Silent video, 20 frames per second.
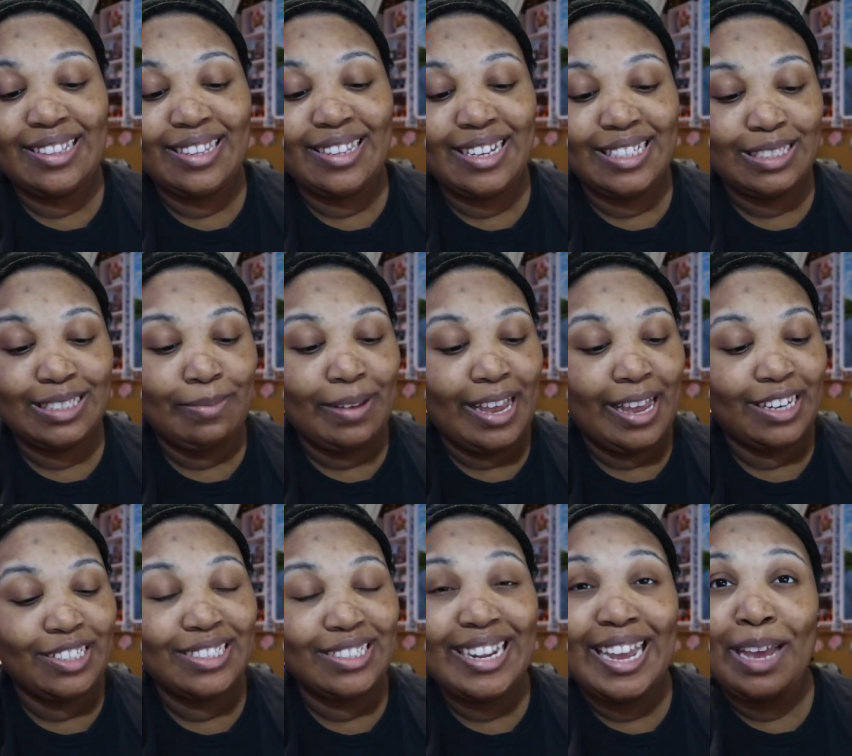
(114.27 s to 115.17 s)
There's some
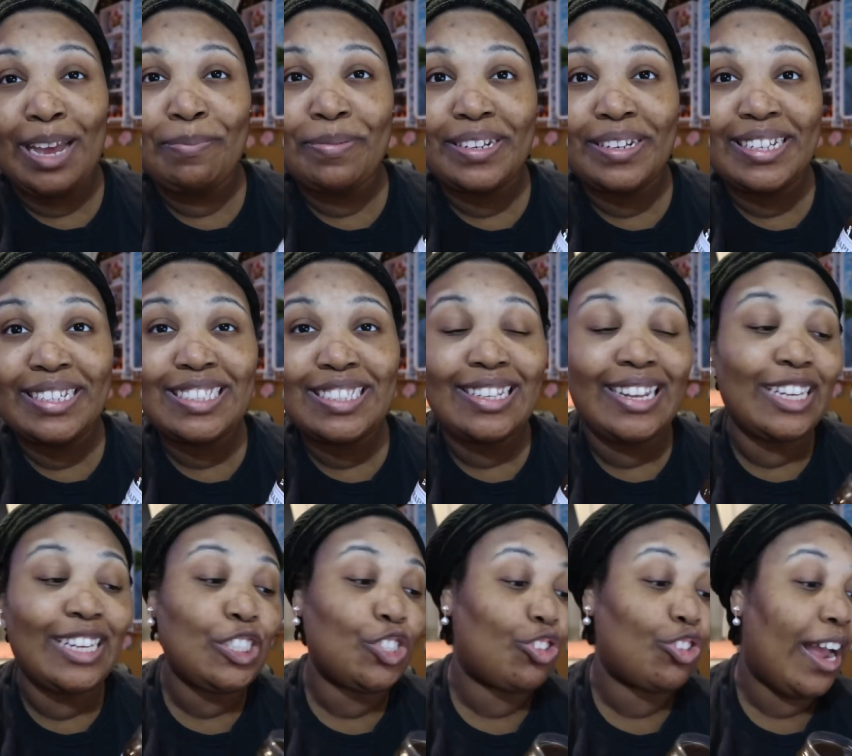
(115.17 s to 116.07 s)
action happening. So
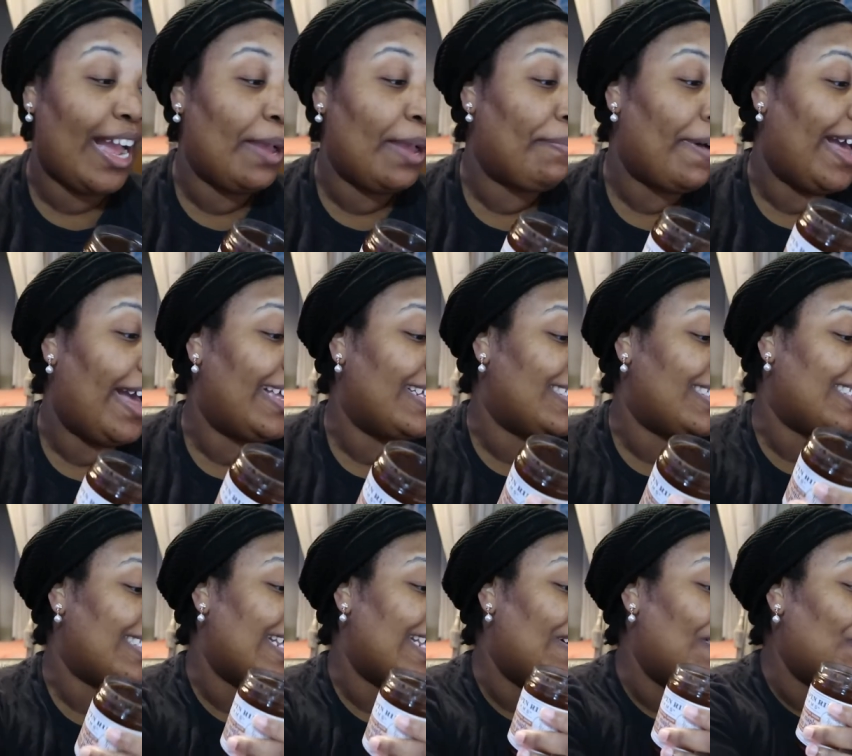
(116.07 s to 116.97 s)
let's try it by
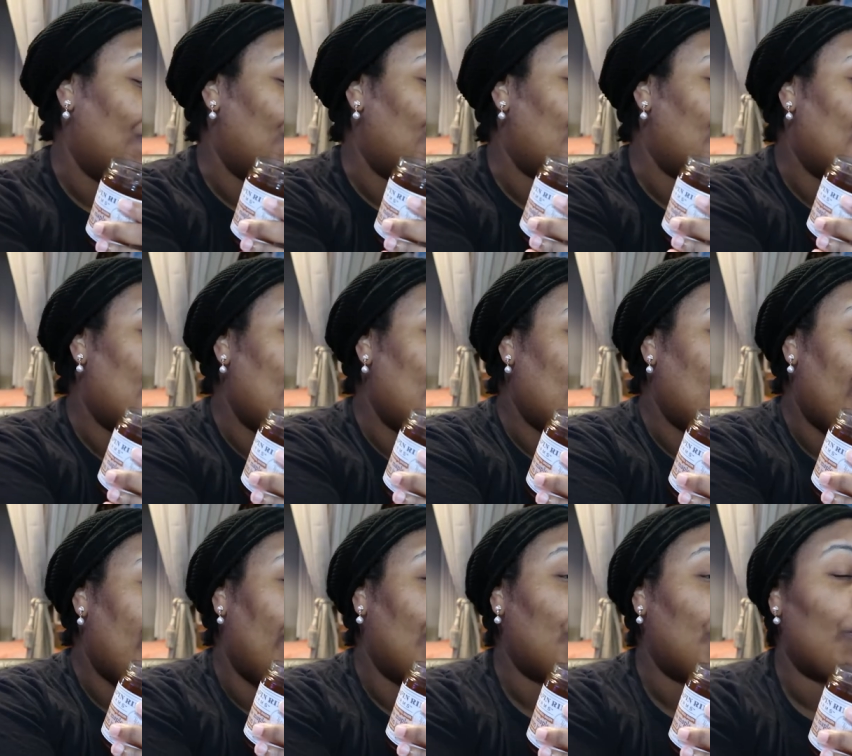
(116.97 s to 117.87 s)
itself,
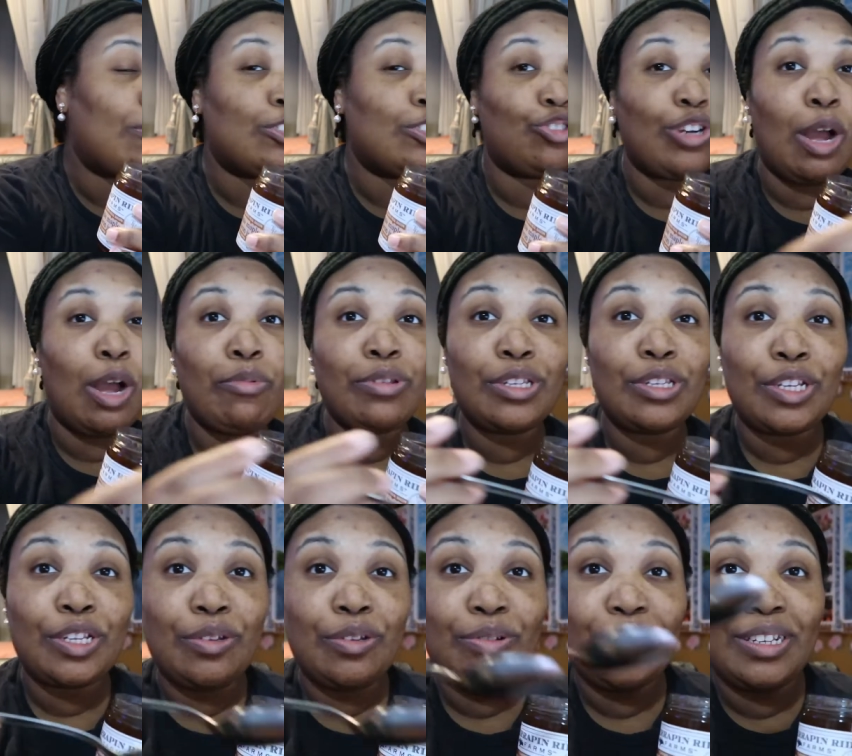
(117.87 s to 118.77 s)
and then we're going to try it with the
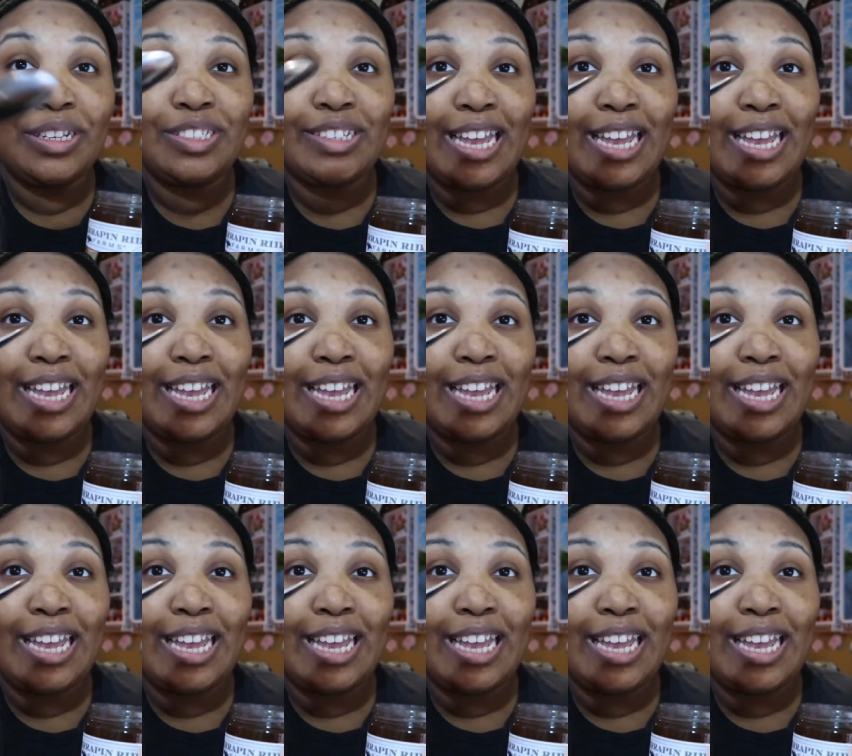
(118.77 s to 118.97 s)
gouda.